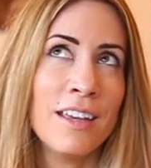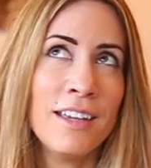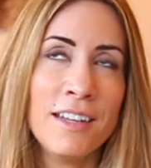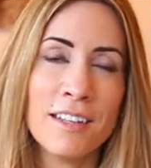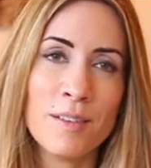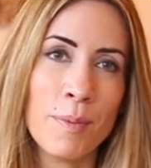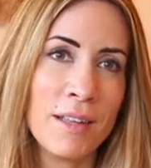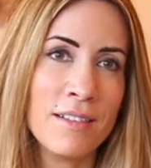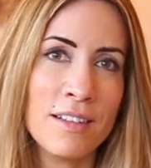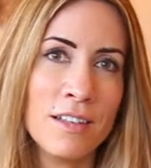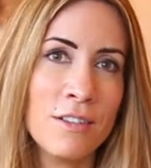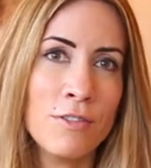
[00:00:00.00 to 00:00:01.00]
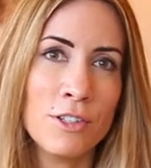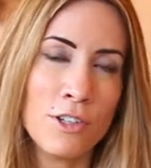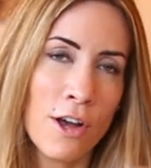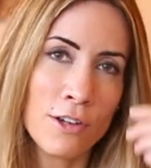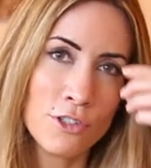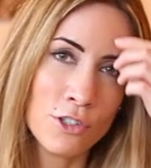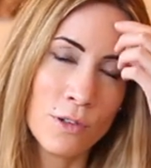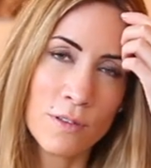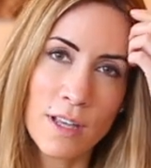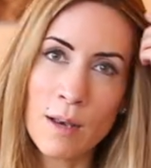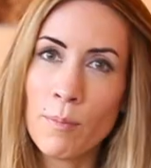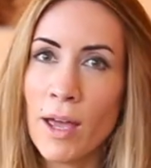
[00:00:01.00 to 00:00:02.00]
inexpensive dog
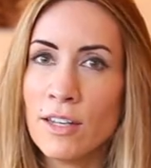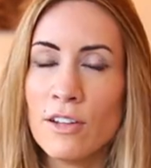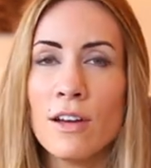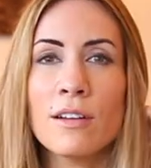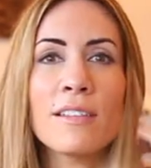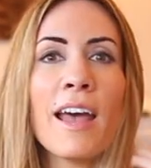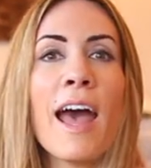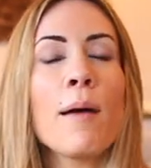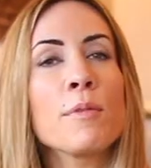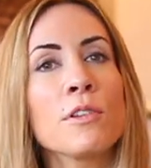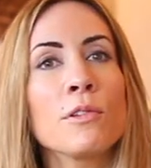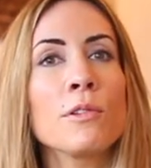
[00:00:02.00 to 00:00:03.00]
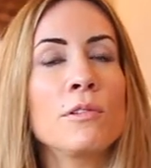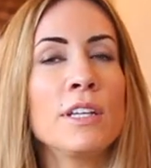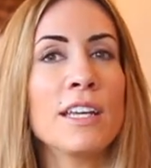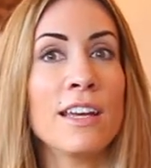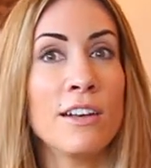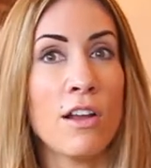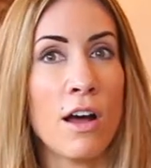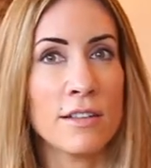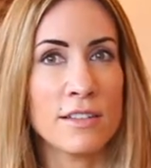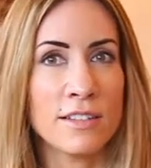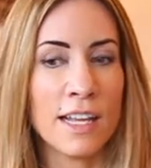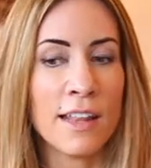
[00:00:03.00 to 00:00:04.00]
shoes, and my dogs absolutely
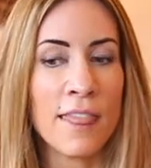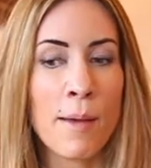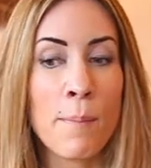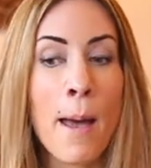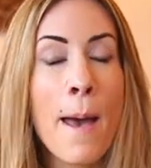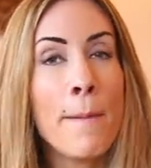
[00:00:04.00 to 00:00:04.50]
cannot stand them.